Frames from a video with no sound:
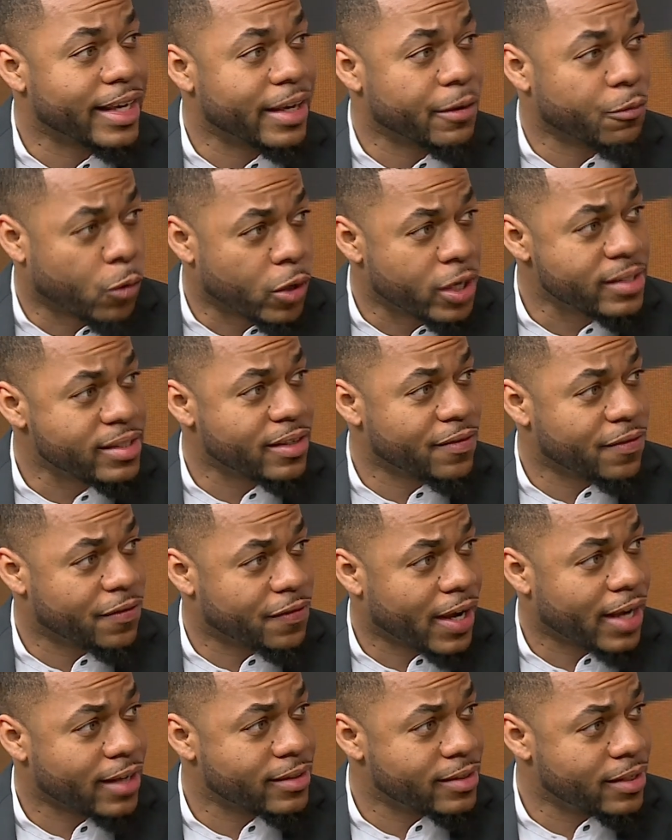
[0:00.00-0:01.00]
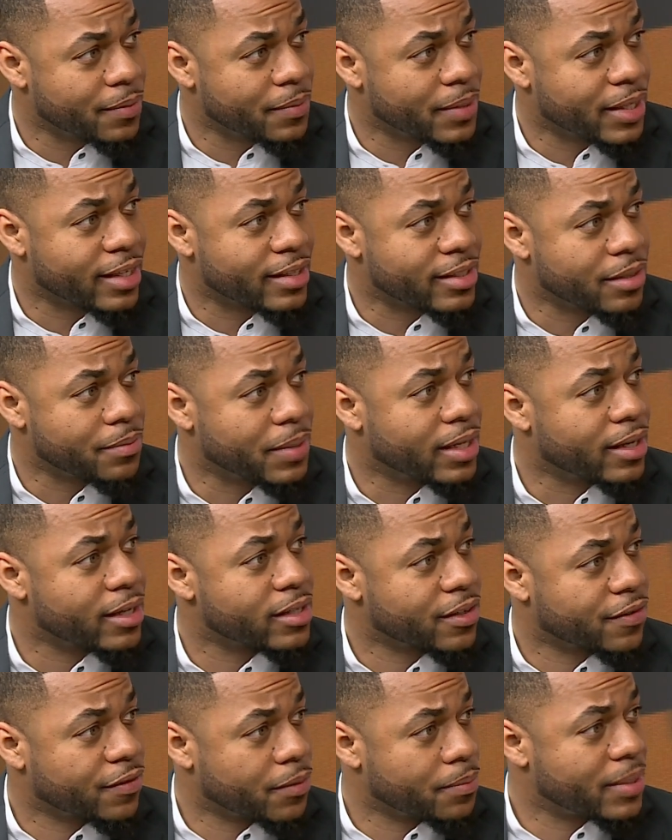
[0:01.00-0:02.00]
was in fact terminated because
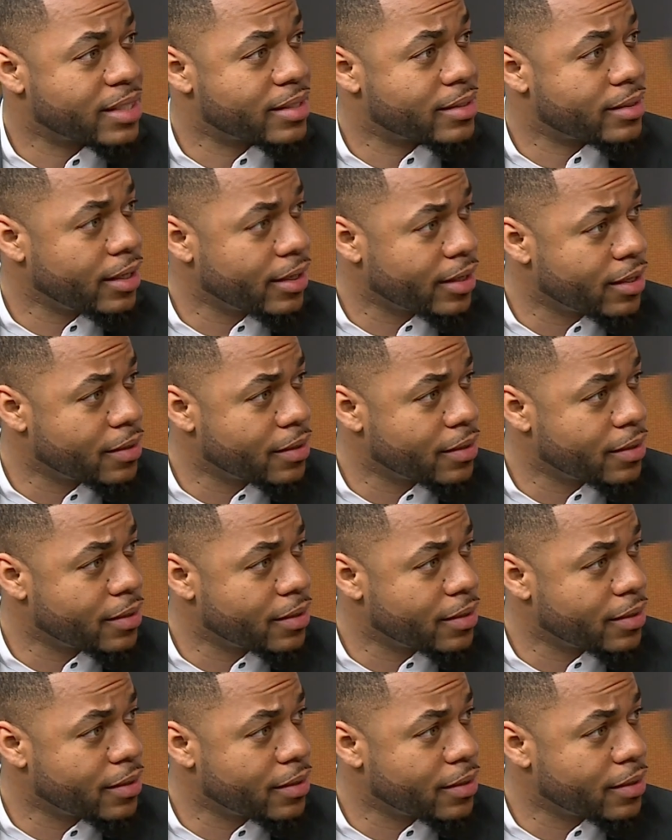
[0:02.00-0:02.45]
of a mistake